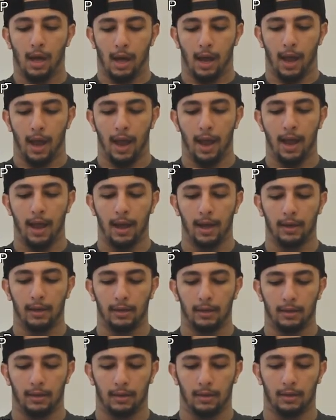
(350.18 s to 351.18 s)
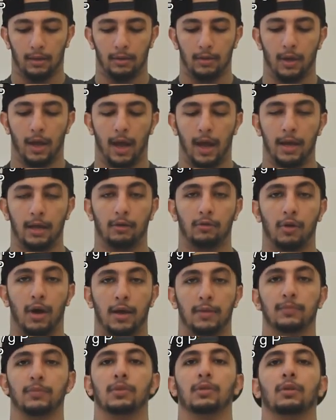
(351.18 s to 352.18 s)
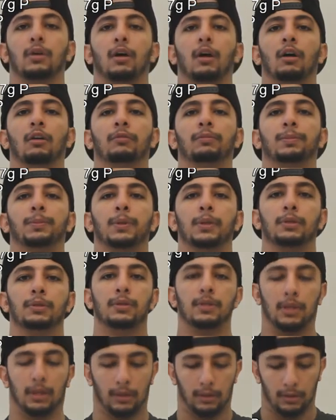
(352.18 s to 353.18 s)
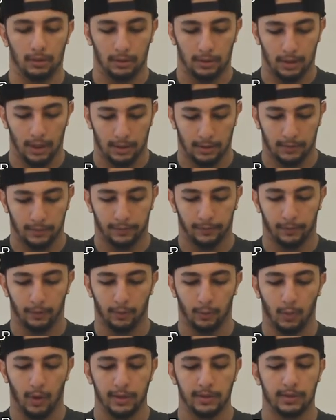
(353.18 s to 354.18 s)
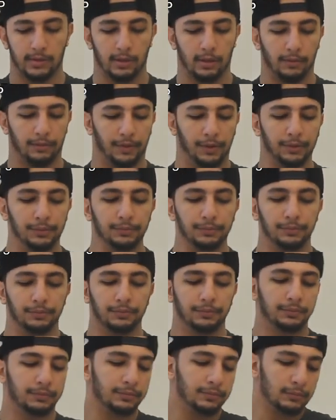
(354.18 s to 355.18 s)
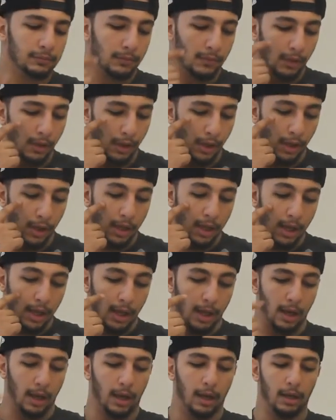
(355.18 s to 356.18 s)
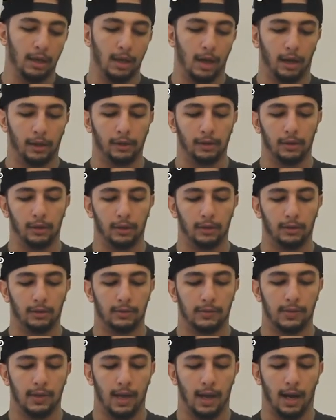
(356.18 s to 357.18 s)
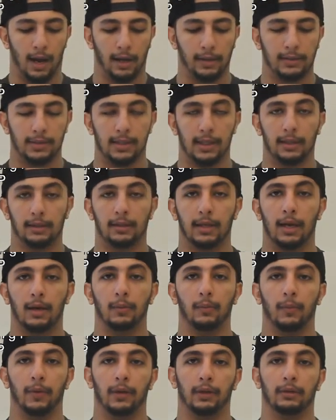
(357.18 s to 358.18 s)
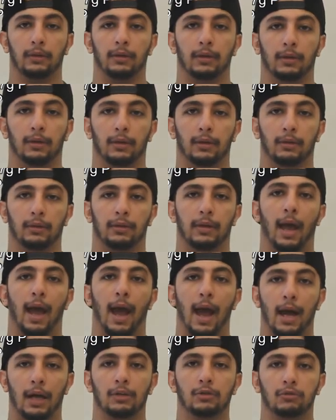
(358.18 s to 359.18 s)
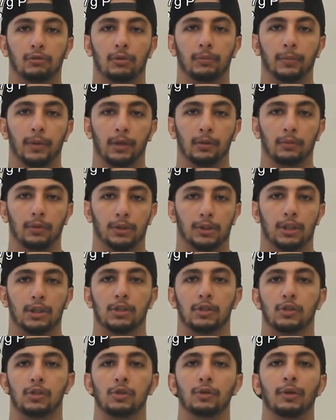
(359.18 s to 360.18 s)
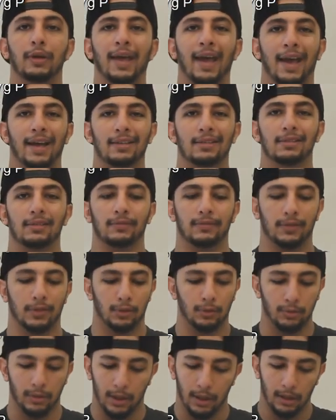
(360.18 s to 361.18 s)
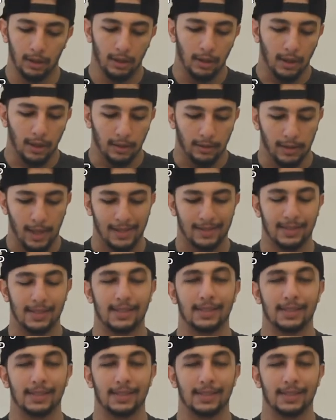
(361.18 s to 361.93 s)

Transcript: and 8 grams of protein. That's for one serving. And I take that with the actual meal, which is 2 cans of tuna. That's a